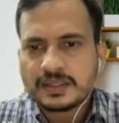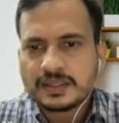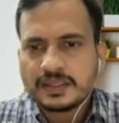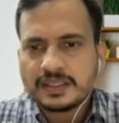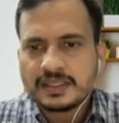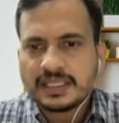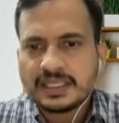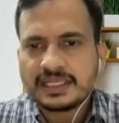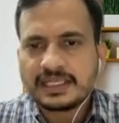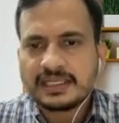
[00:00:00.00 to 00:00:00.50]

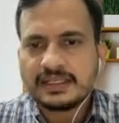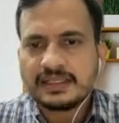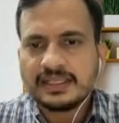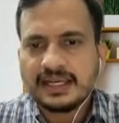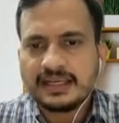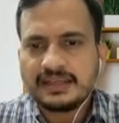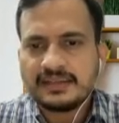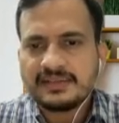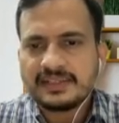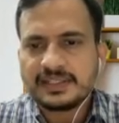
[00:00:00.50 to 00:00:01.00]

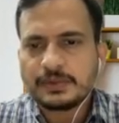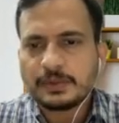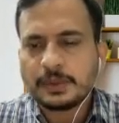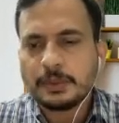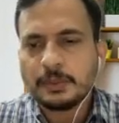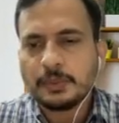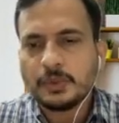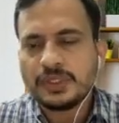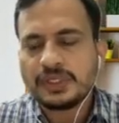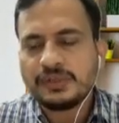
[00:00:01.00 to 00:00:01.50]
That is, it will be
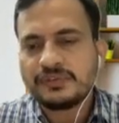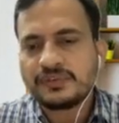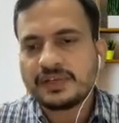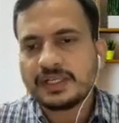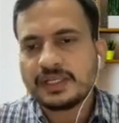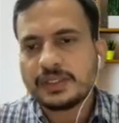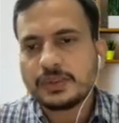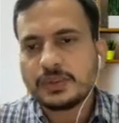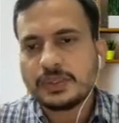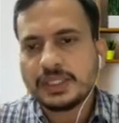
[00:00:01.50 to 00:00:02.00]
more
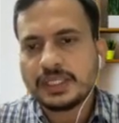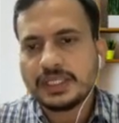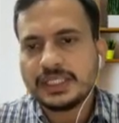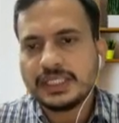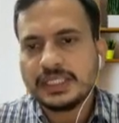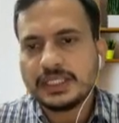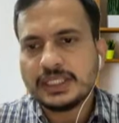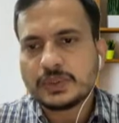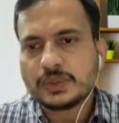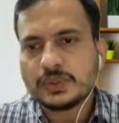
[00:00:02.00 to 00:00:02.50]
difficult to
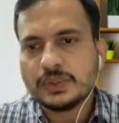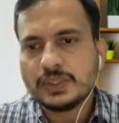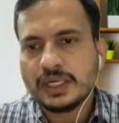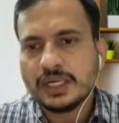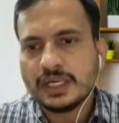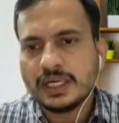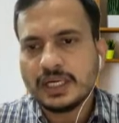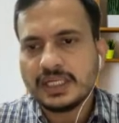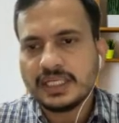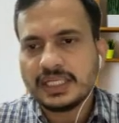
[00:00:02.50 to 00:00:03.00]
anneal to
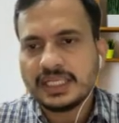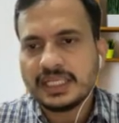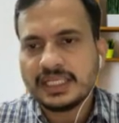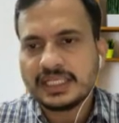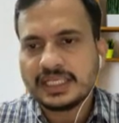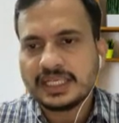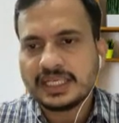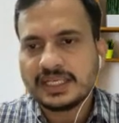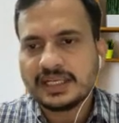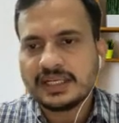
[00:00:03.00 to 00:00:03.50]

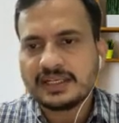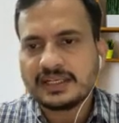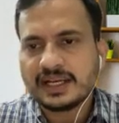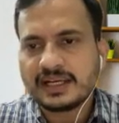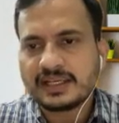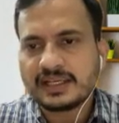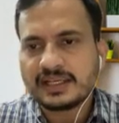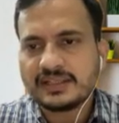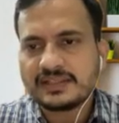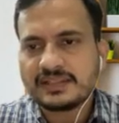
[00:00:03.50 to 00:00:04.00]
unintended
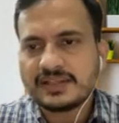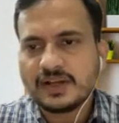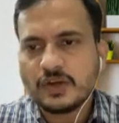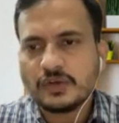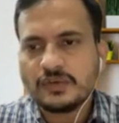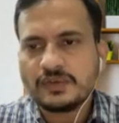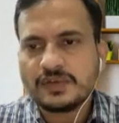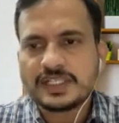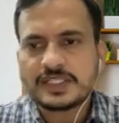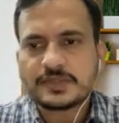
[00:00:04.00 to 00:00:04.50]
targets.
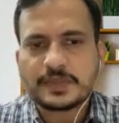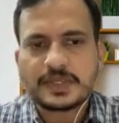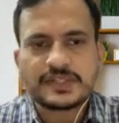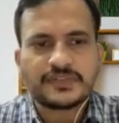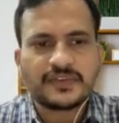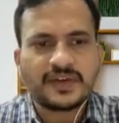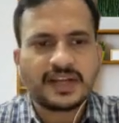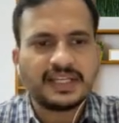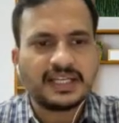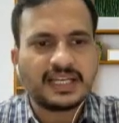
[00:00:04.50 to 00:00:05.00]
However,
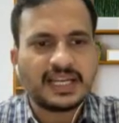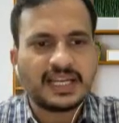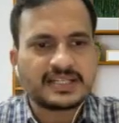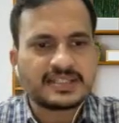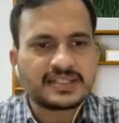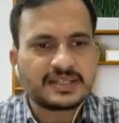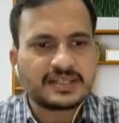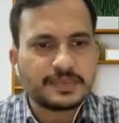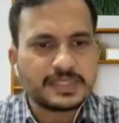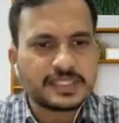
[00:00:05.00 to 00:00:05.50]
specifying a
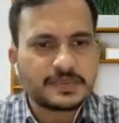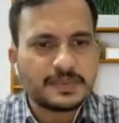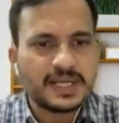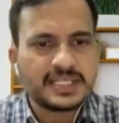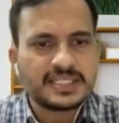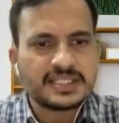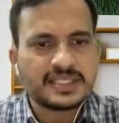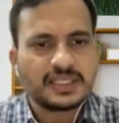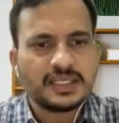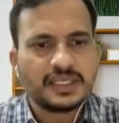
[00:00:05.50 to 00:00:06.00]
larger
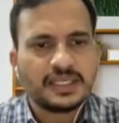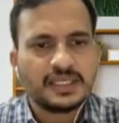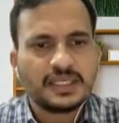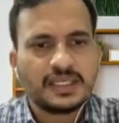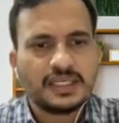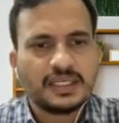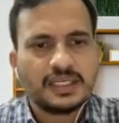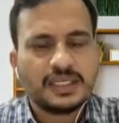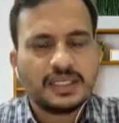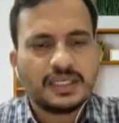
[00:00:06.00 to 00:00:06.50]
mismatch,
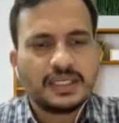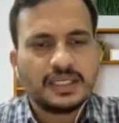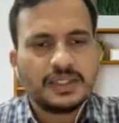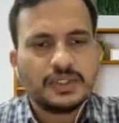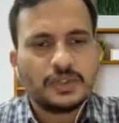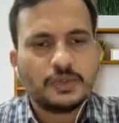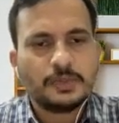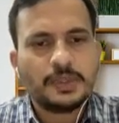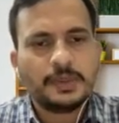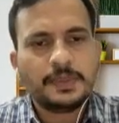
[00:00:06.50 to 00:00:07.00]

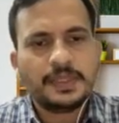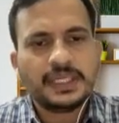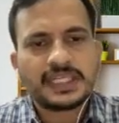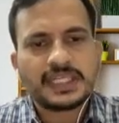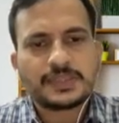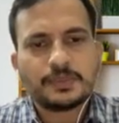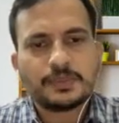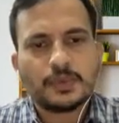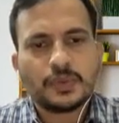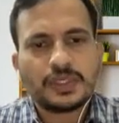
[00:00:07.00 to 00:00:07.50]
you may make
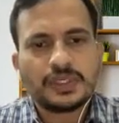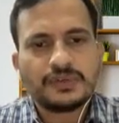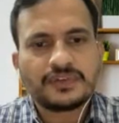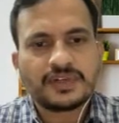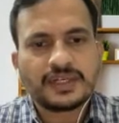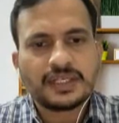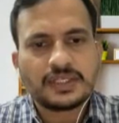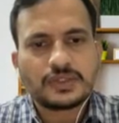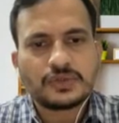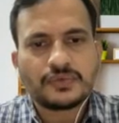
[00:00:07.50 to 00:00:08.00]
it more
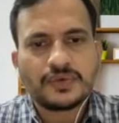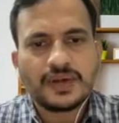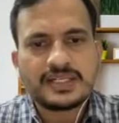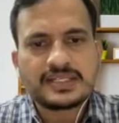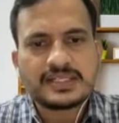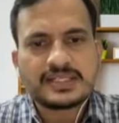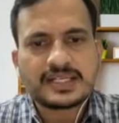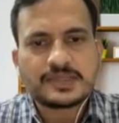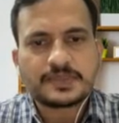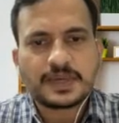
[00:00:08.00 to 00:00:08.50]
difficult to
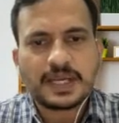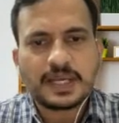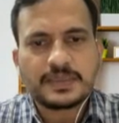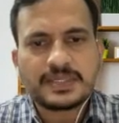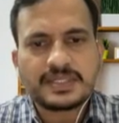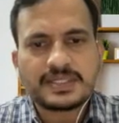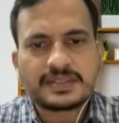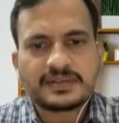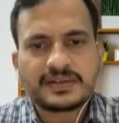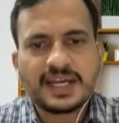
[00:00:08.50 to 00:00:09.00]
find such
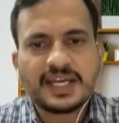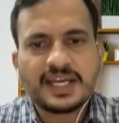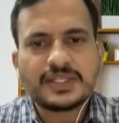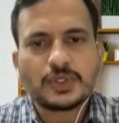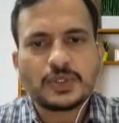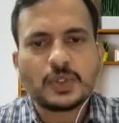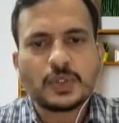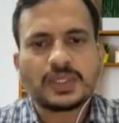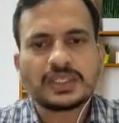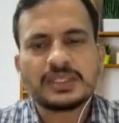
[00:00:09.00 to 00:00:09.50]
primers. Try to
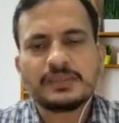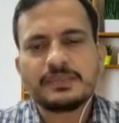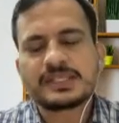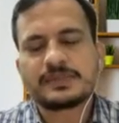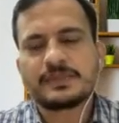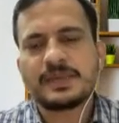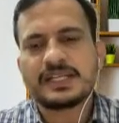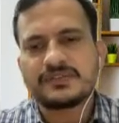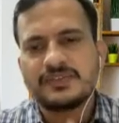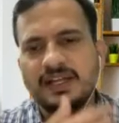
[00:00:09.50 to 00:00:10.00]
lower the
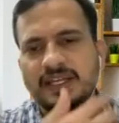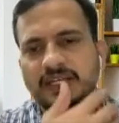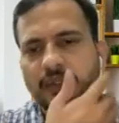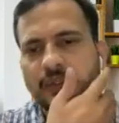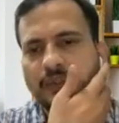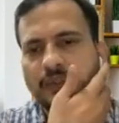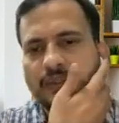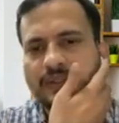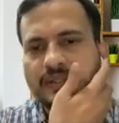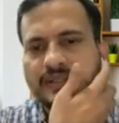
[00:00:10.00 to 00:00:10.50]
mismatch
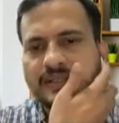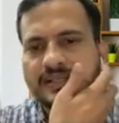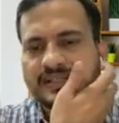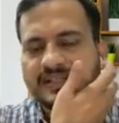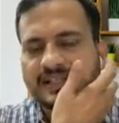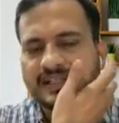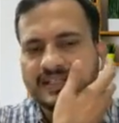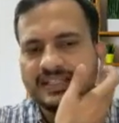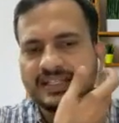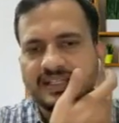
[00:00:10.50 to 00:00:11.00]
value in
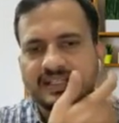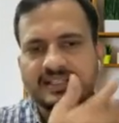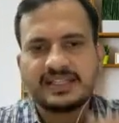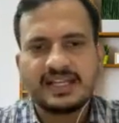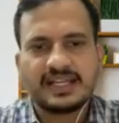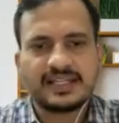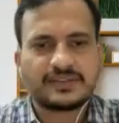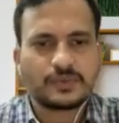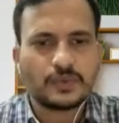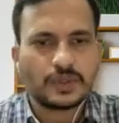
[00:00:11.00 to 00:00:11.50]
such case.
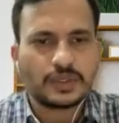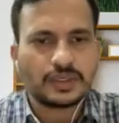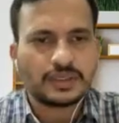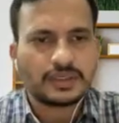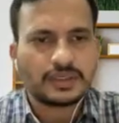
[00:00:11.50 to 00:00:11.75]
That's what.